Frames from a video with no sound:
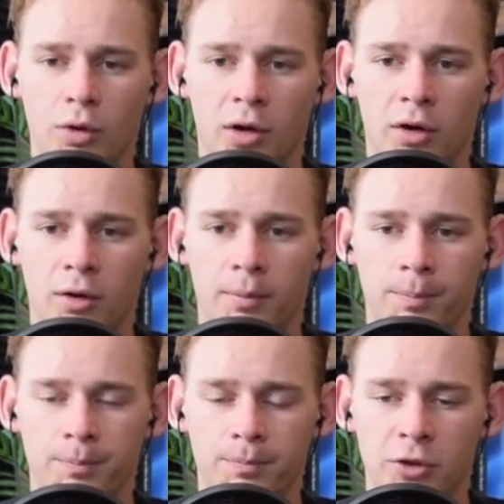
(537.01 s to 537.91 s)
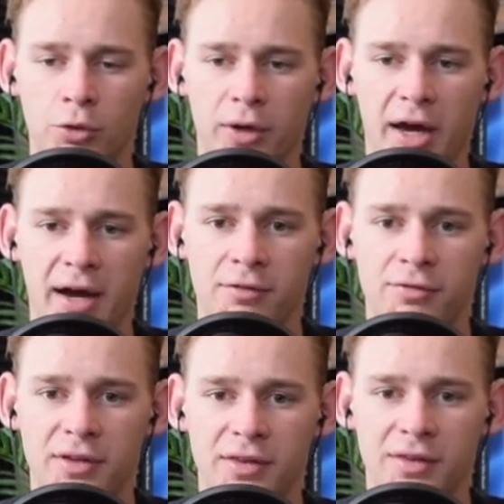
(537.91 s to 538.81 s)
um, you would
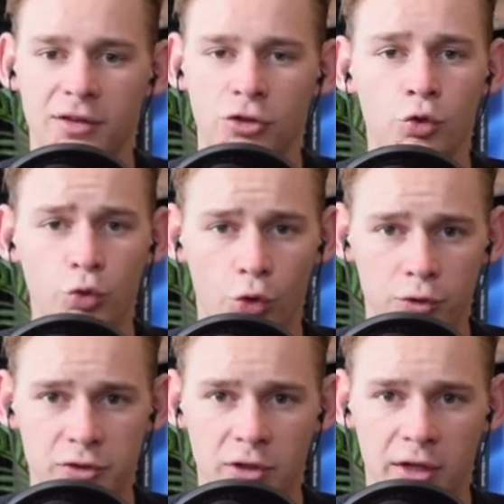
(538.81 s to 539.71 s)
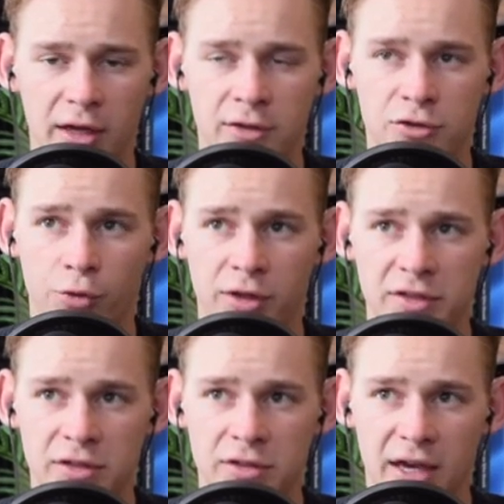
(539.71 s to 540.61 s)
have utils, And so
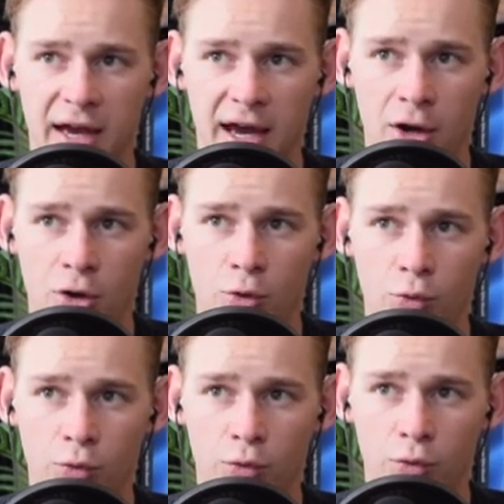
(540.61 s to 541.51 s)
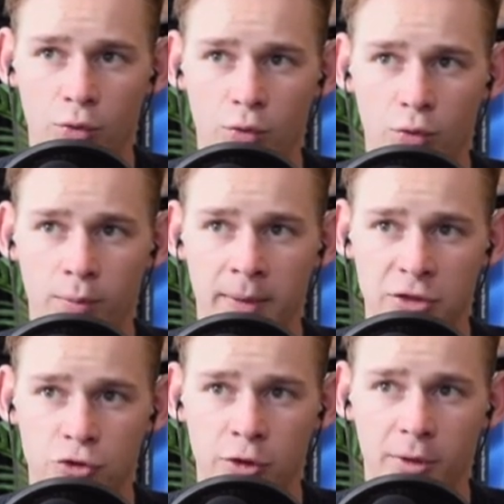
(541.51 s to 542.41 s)
this is how
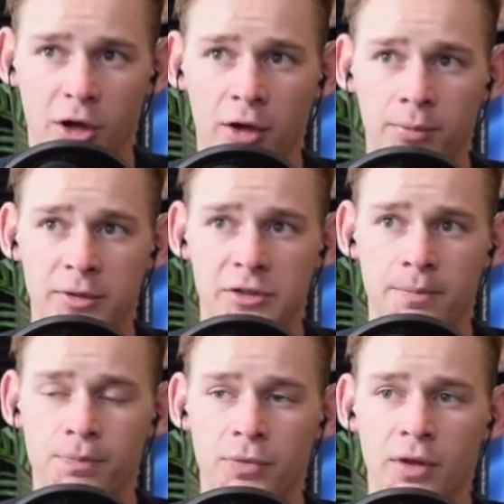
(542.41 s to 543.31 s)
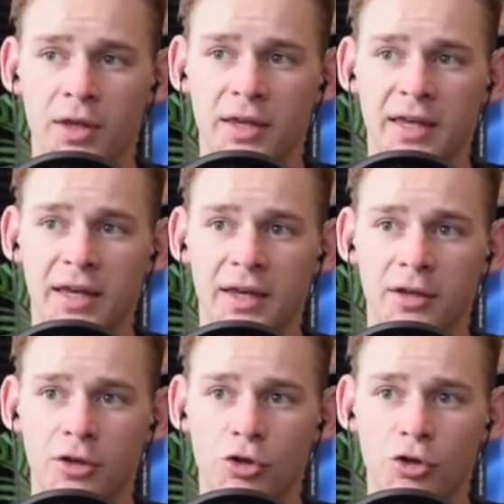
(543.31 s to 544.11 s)
mainstream economists can